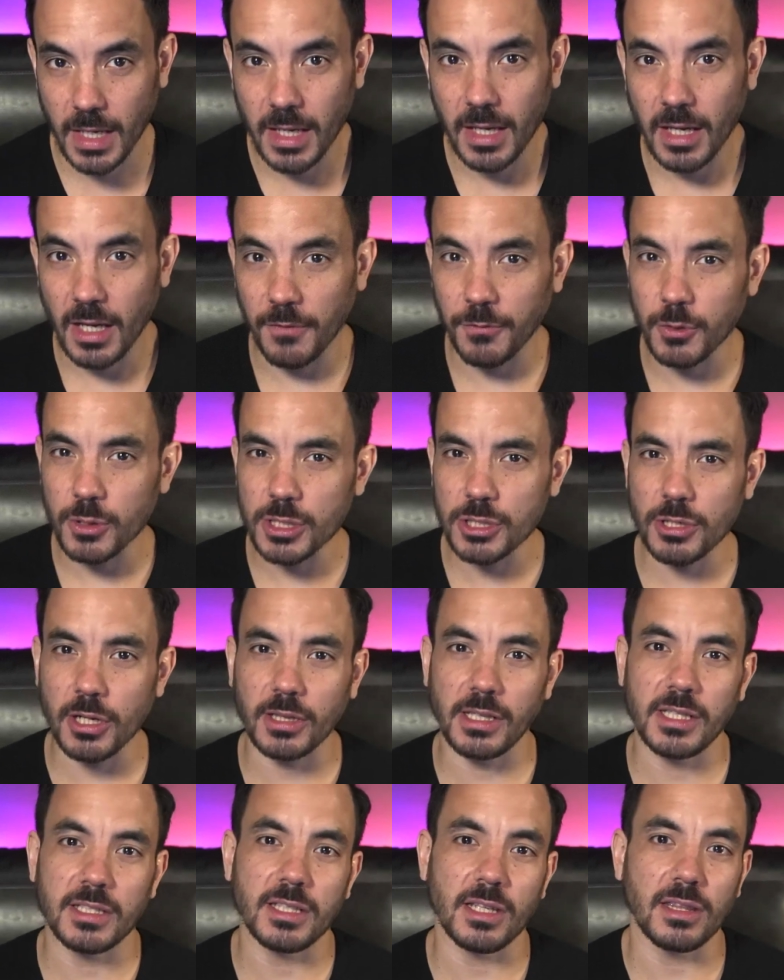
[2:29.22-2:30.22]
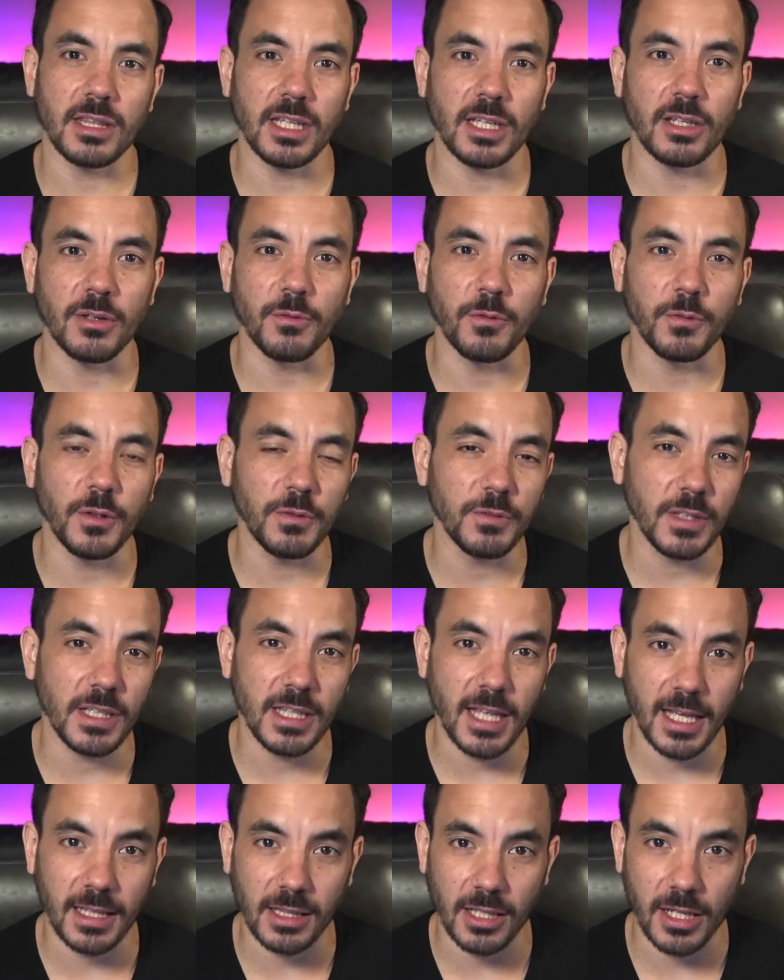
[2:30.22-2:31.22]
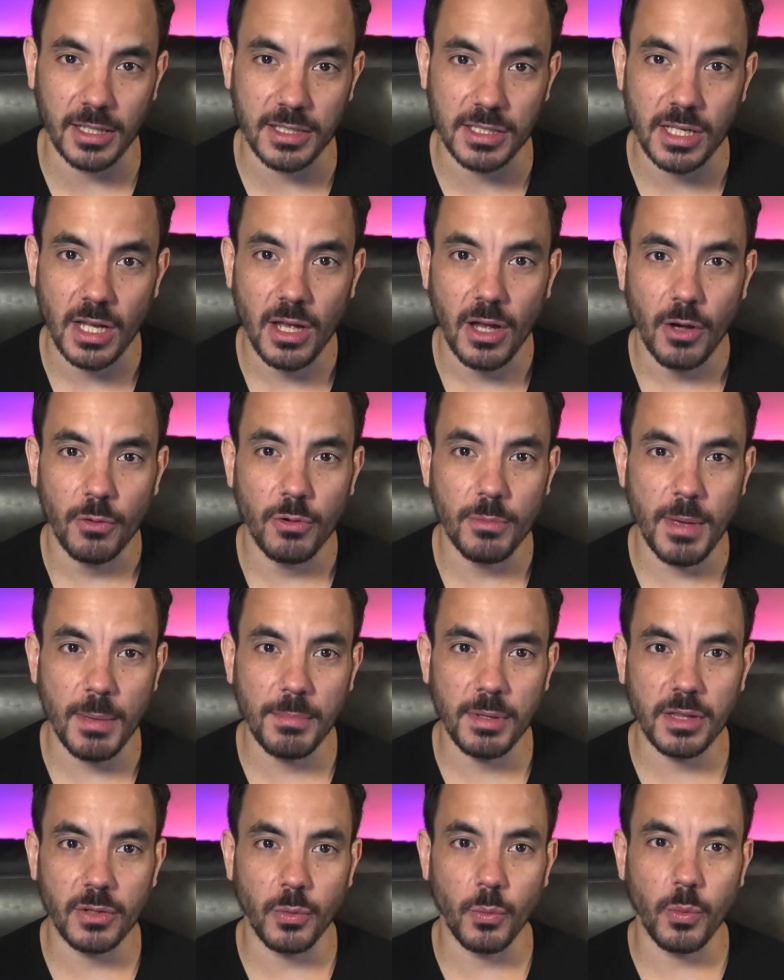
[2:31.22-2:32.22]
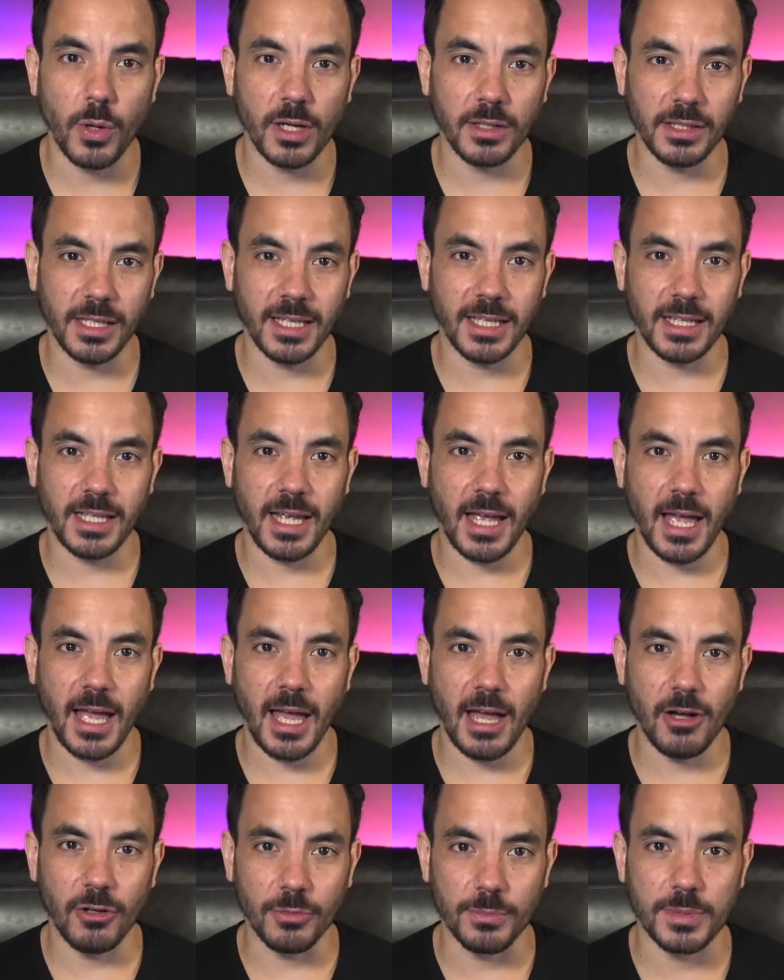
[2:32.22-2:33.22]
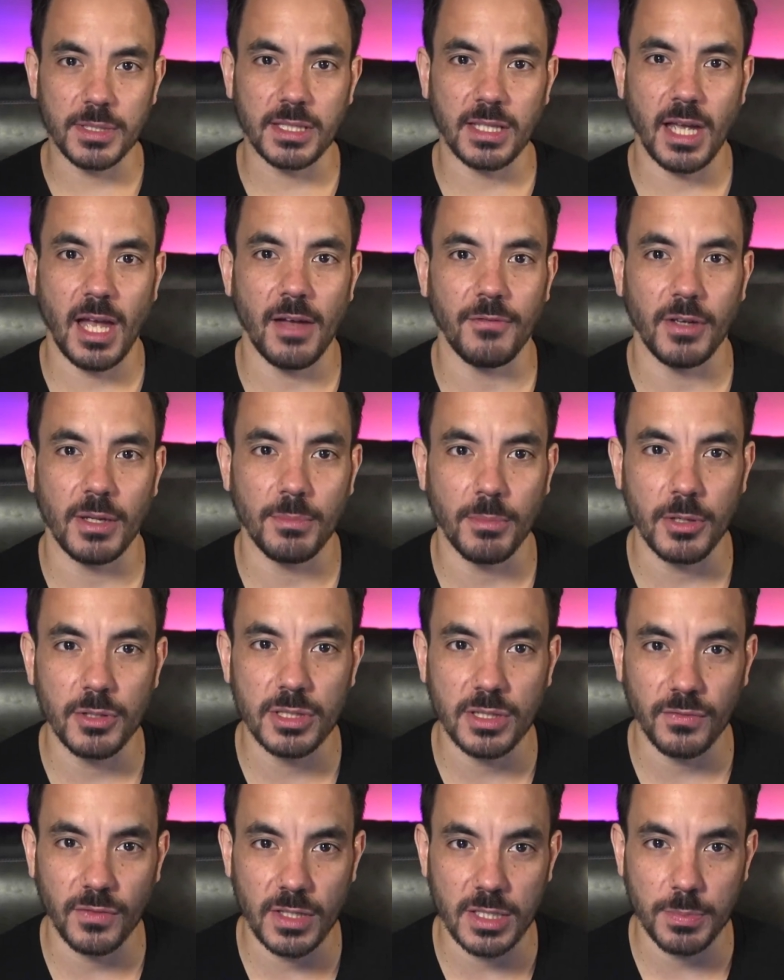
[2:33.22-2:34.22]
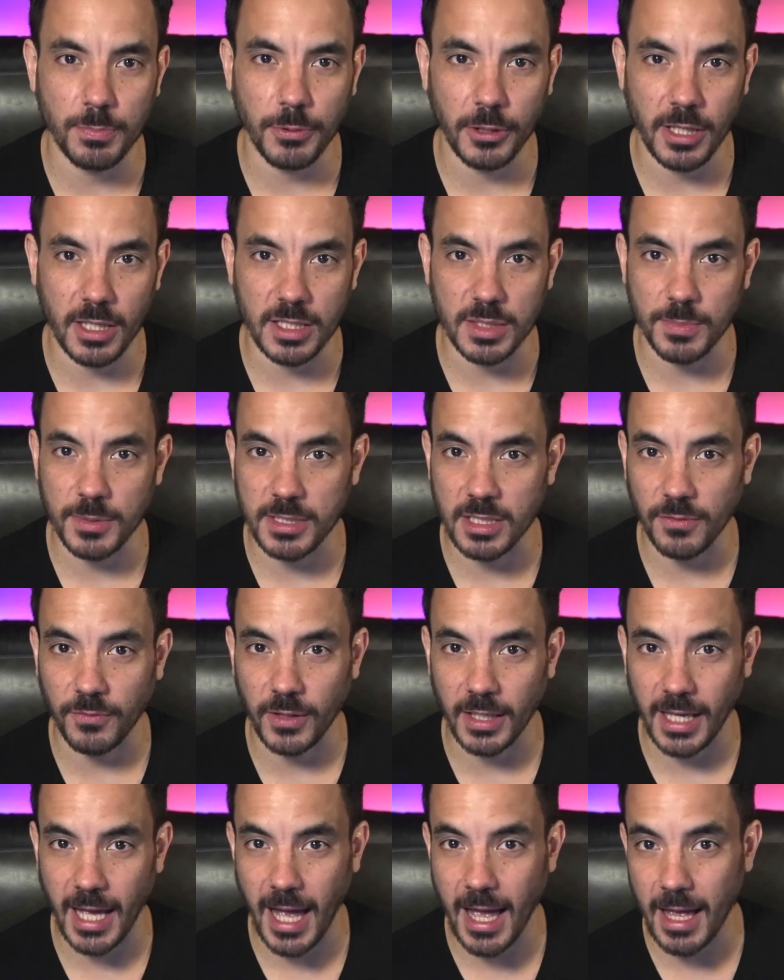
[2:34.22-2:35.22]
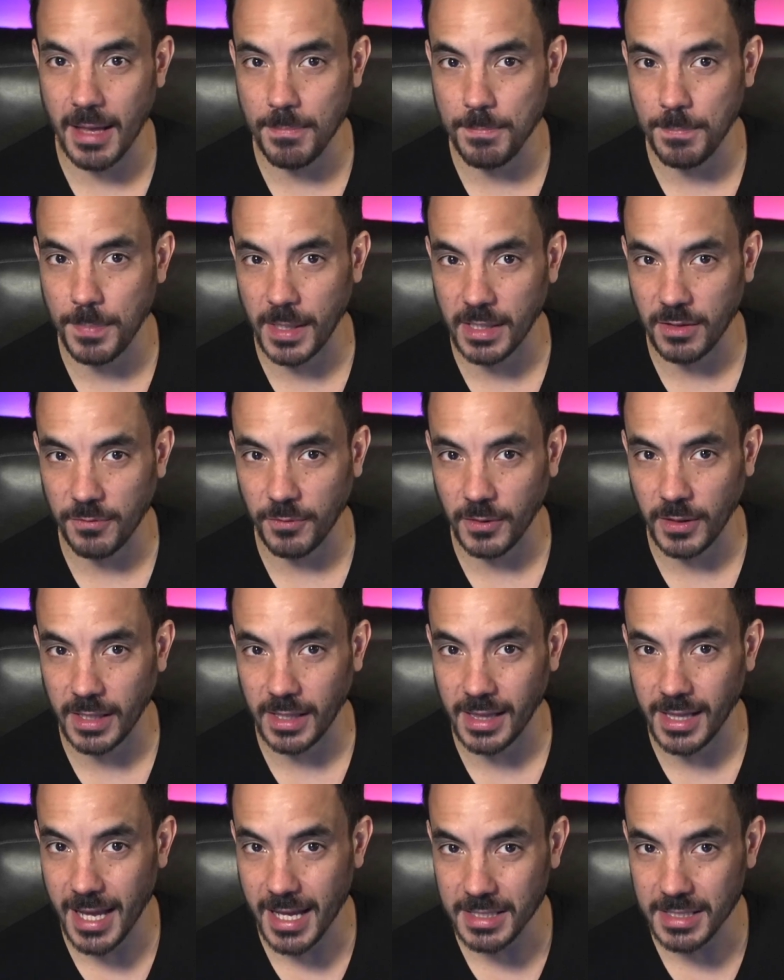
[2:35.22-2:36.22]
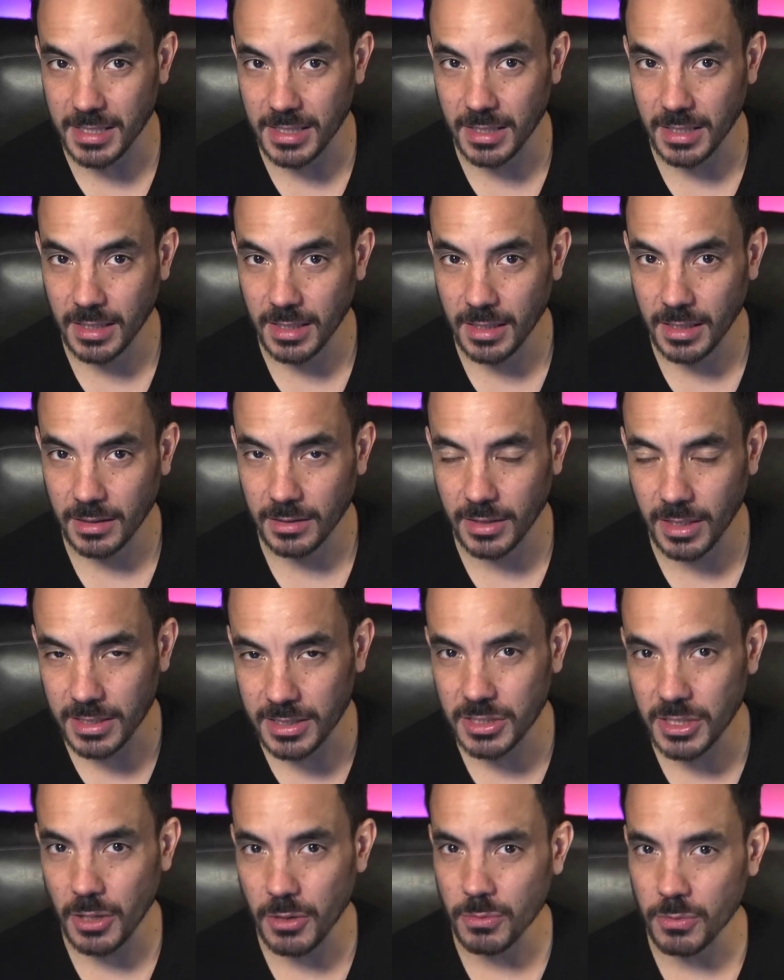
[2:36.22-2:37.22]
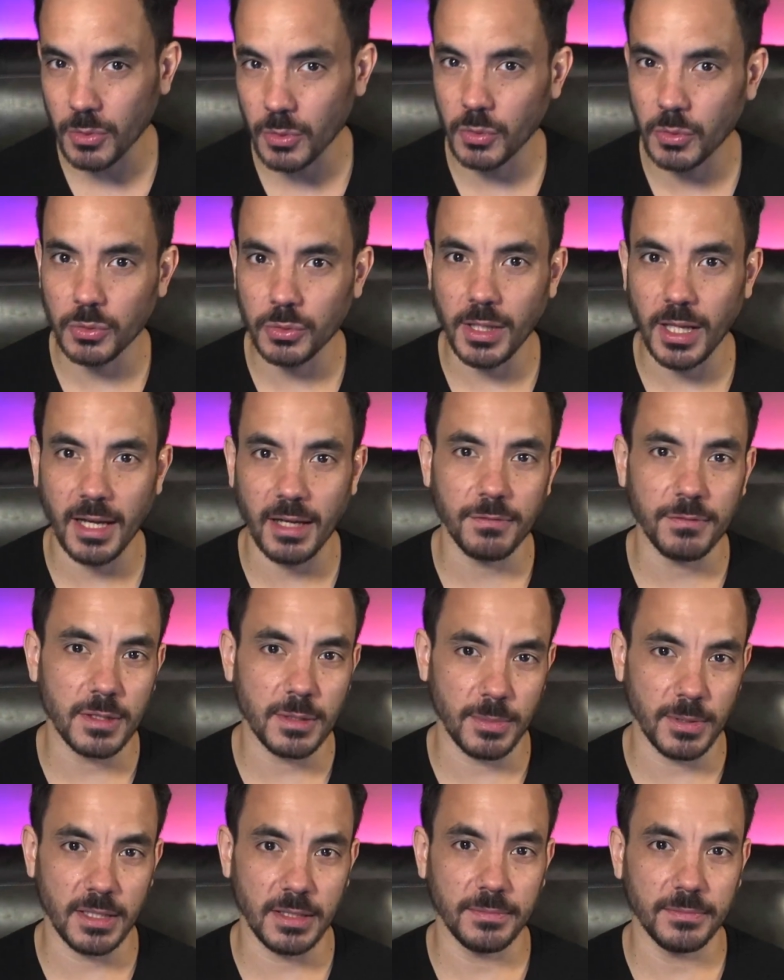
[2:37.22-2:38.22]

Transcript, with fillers: If you're struggling to think of 15 headlines, remember that while it helps having most of these product-specific and benefit-led, they don't all have to be.